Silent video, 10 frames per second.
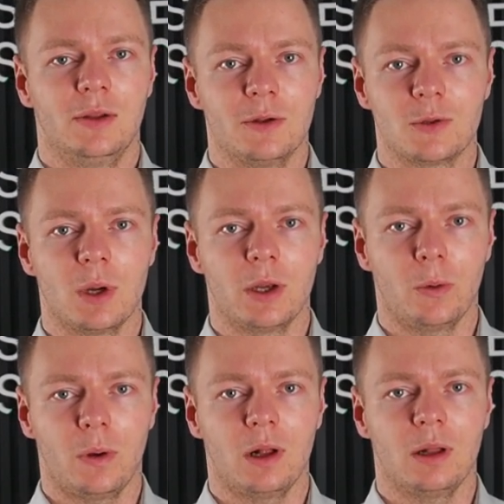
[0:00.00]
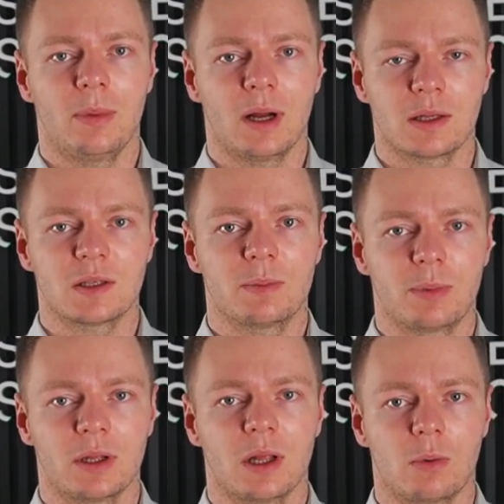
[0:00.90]
This way you help us
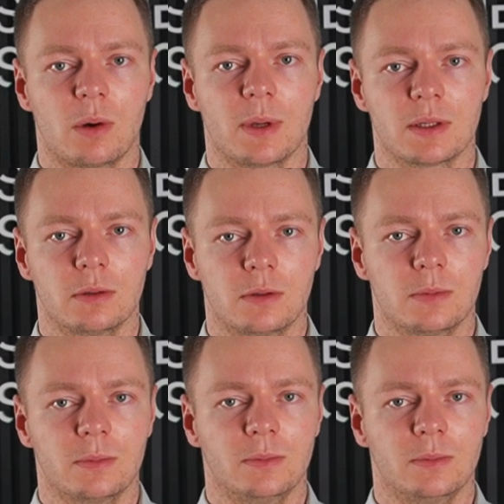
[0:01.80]
spread our message.